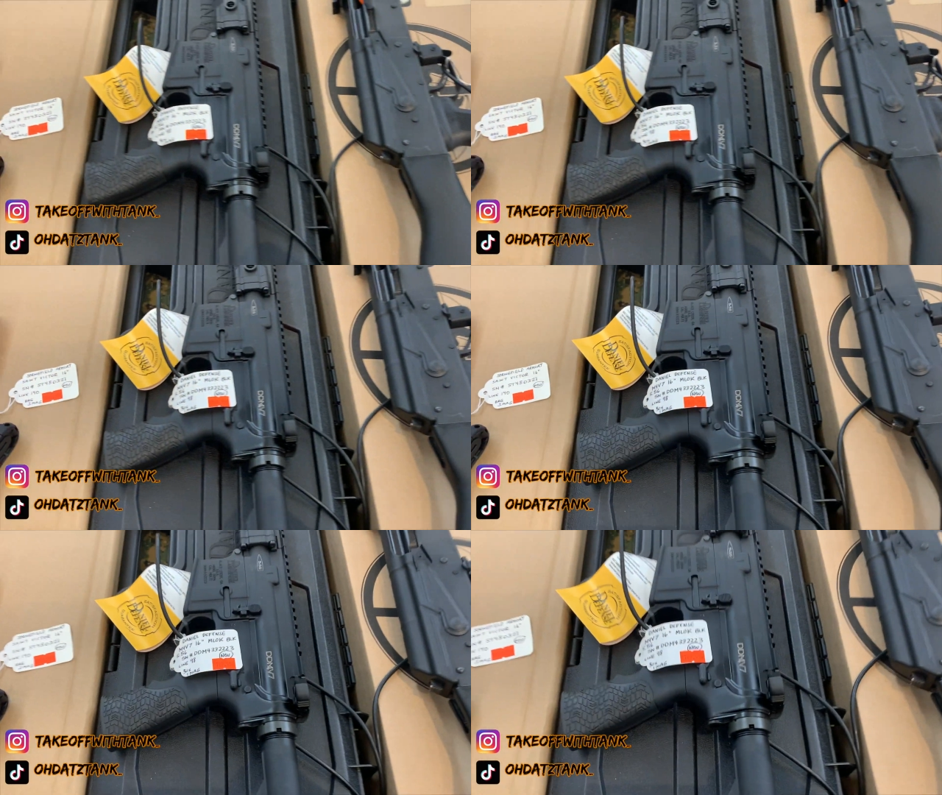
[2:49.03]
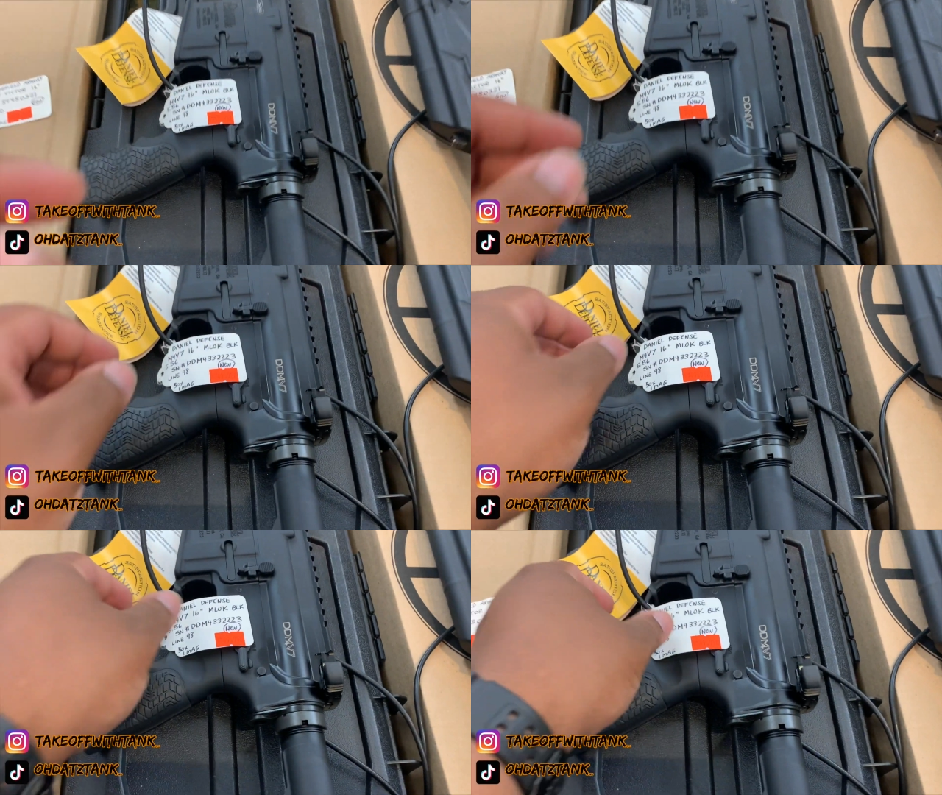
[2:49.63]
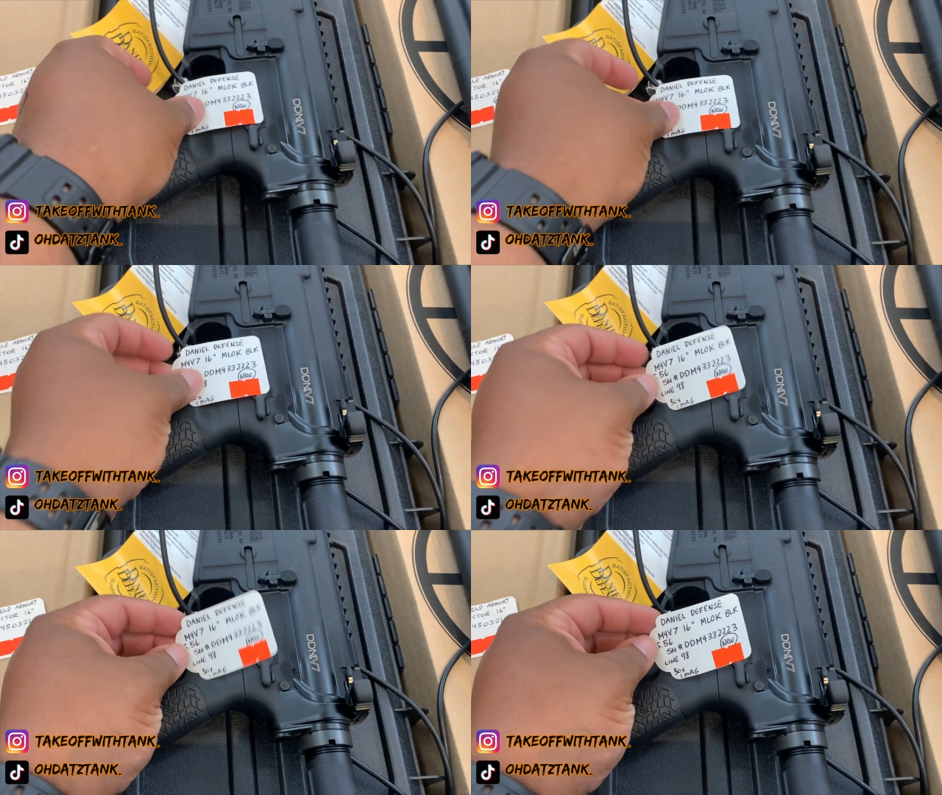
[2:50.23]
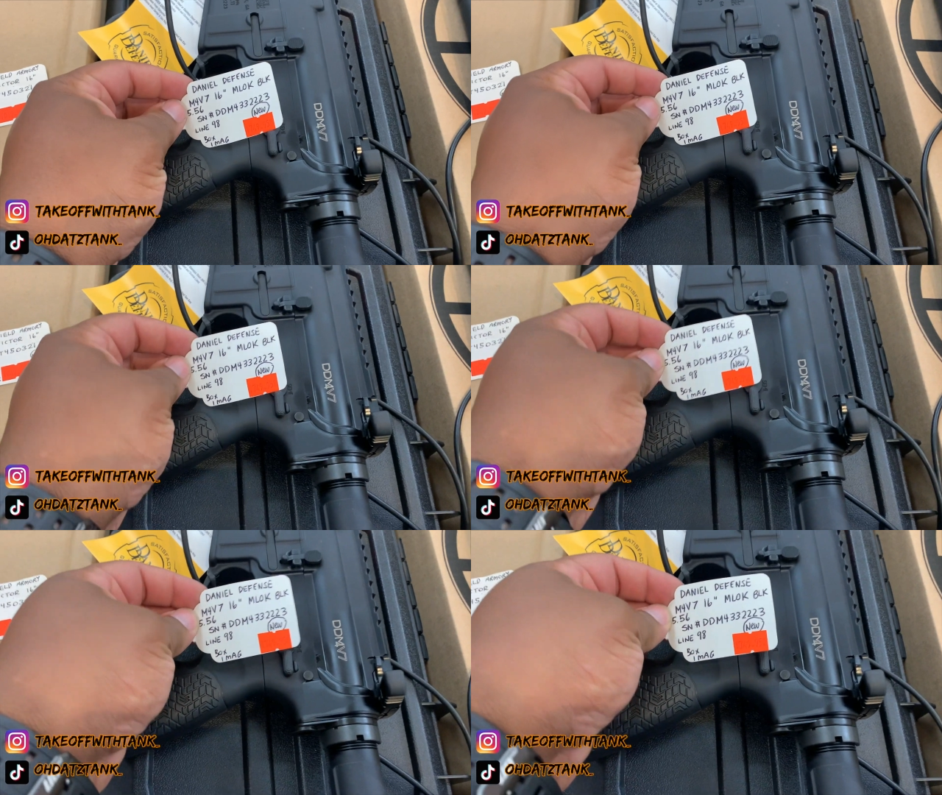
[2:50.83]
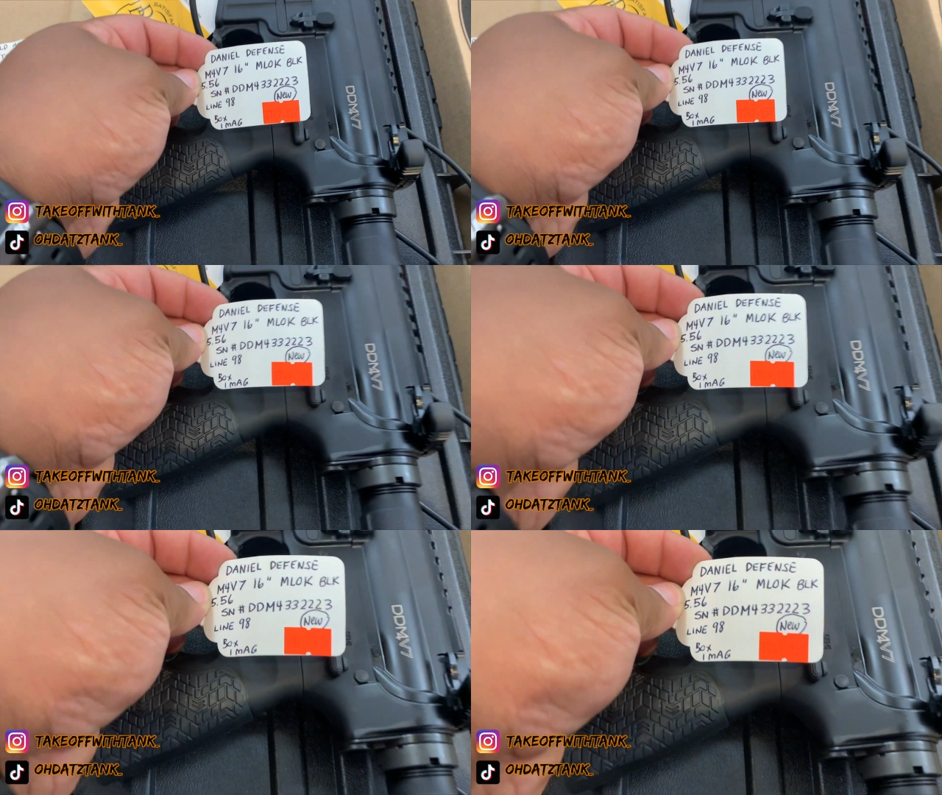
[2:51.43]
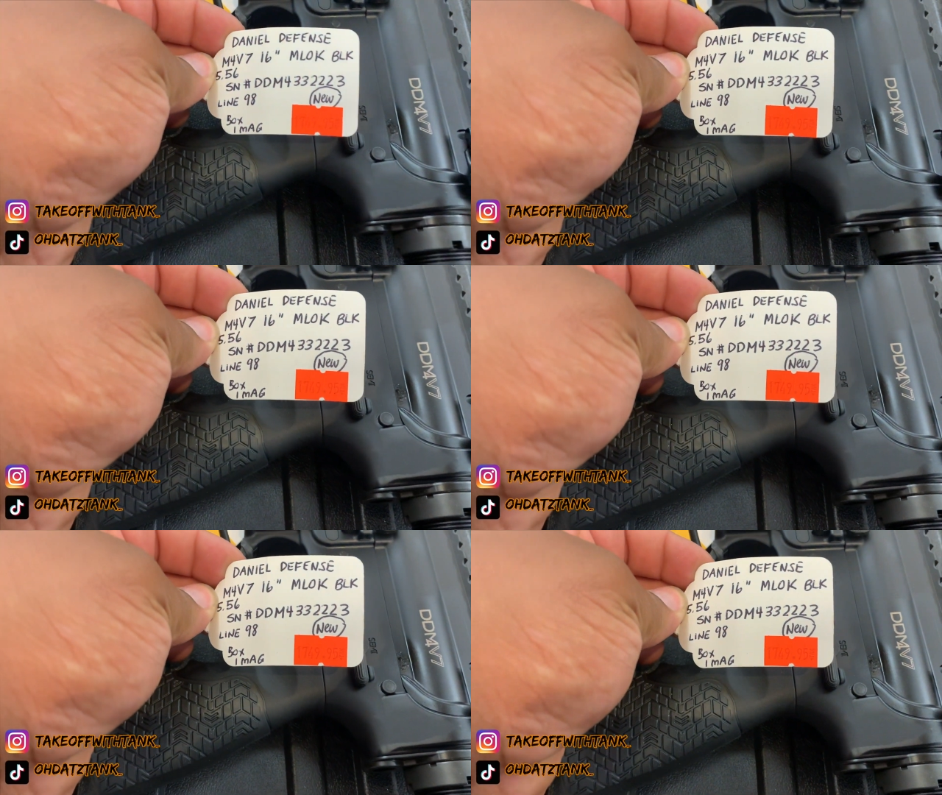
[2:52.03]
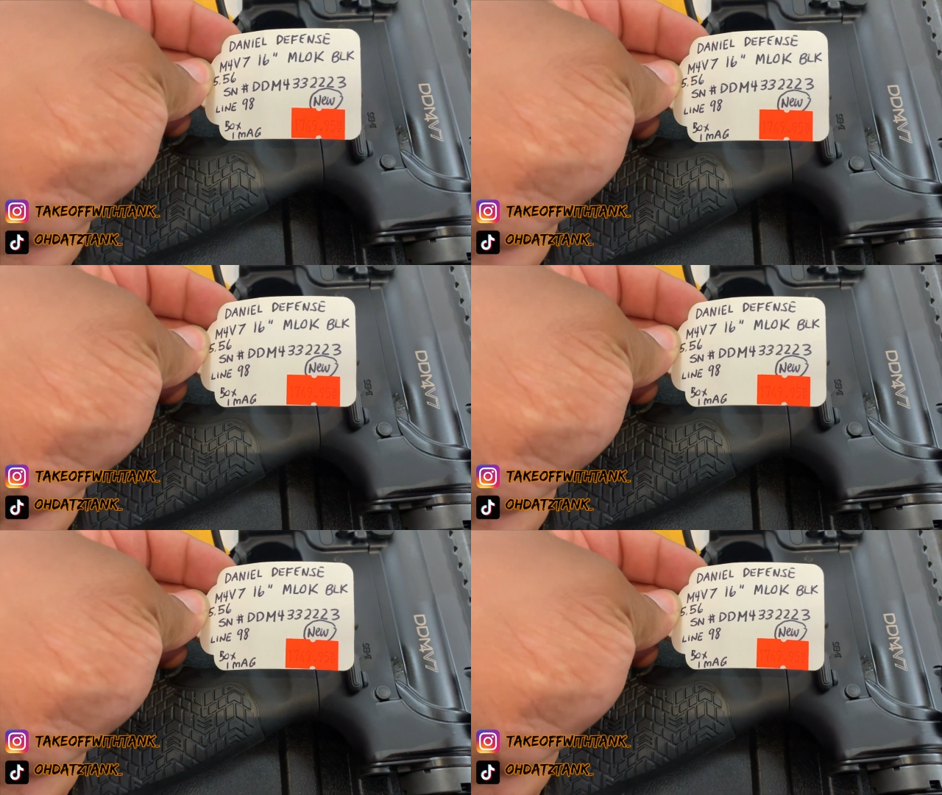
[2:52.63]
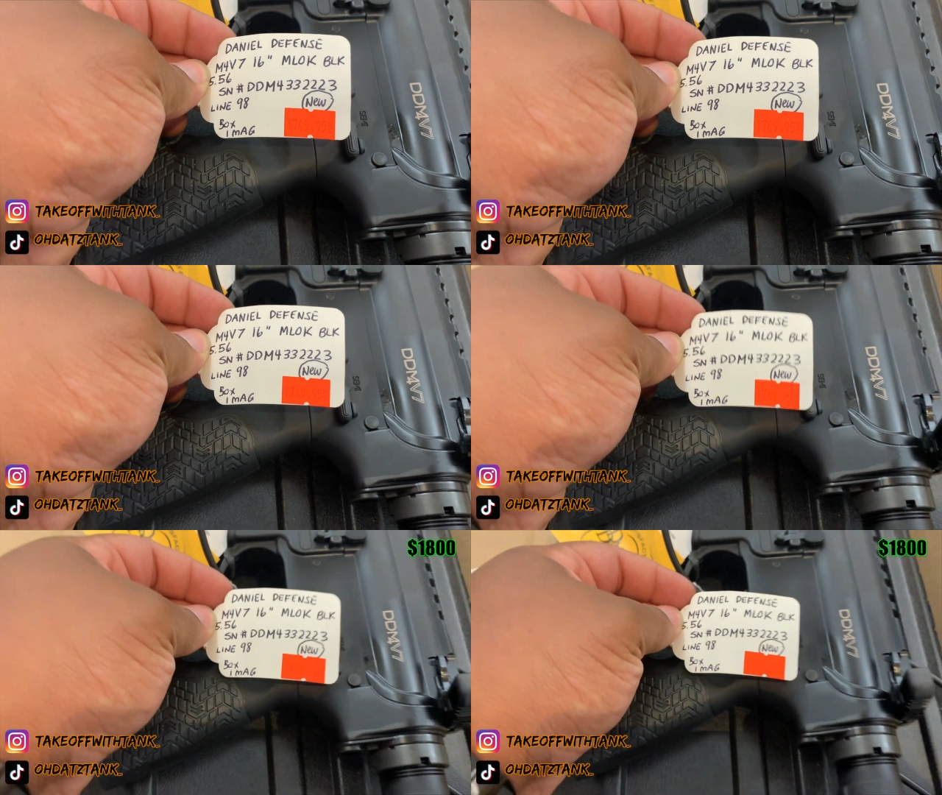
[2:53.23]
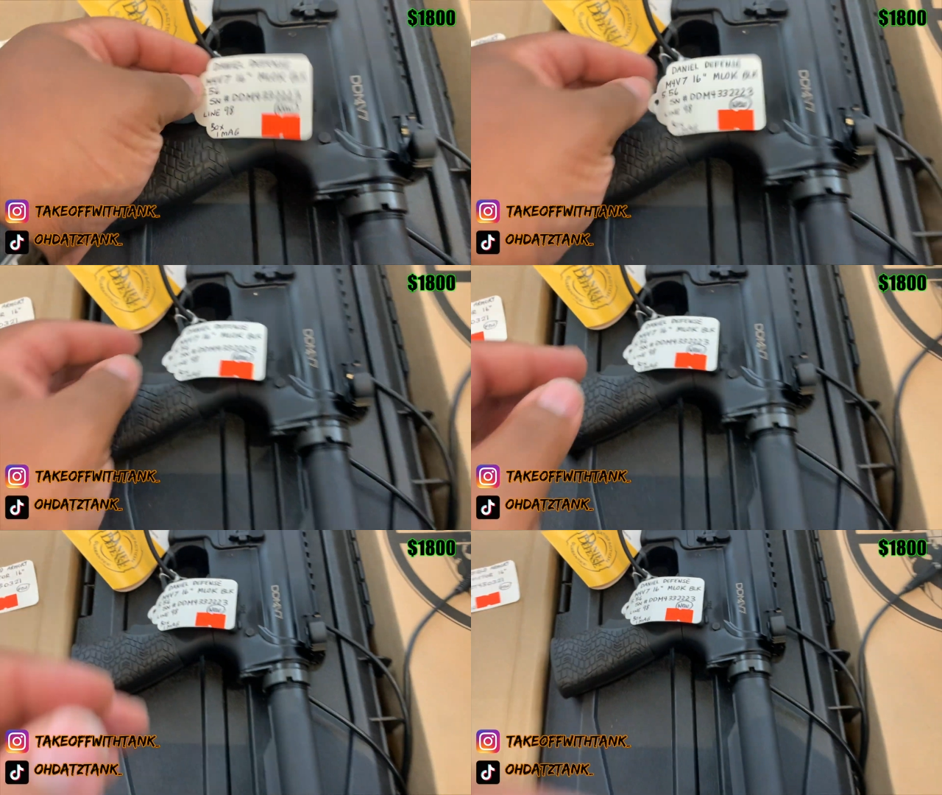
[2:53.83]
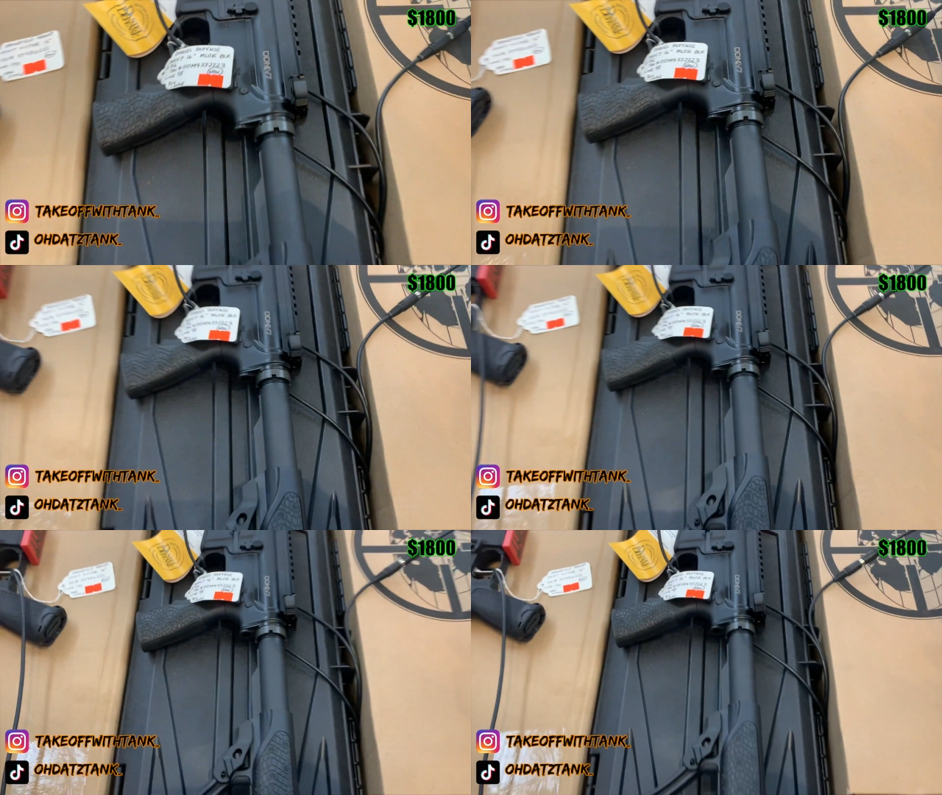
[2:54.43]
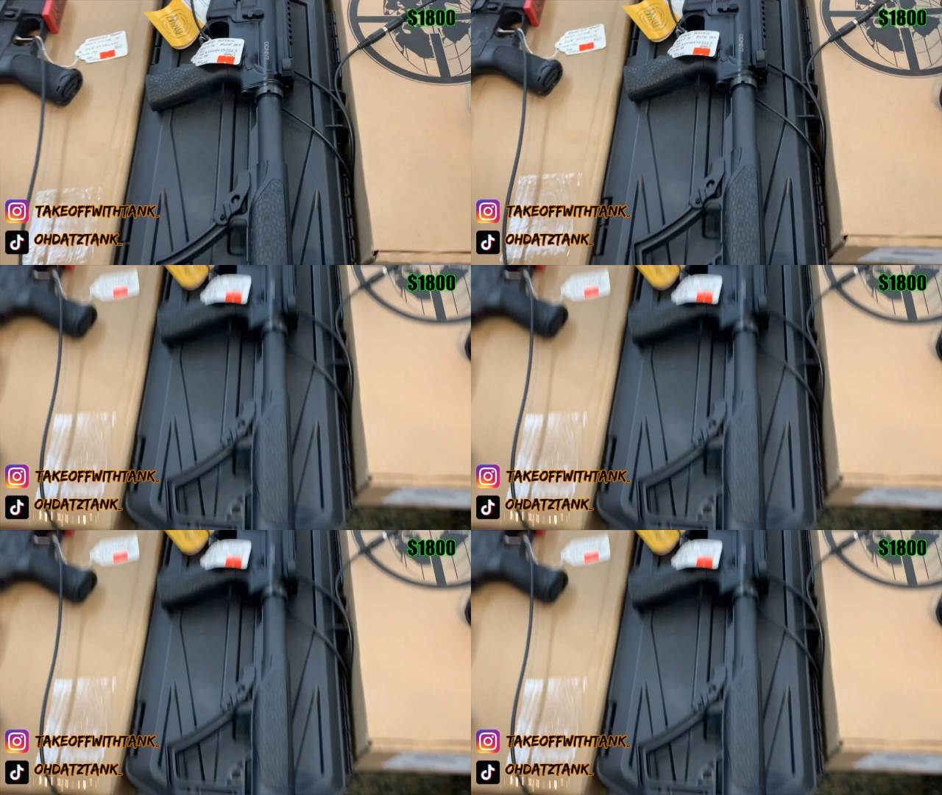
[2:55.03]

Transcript: Nobody's mouth can be seen.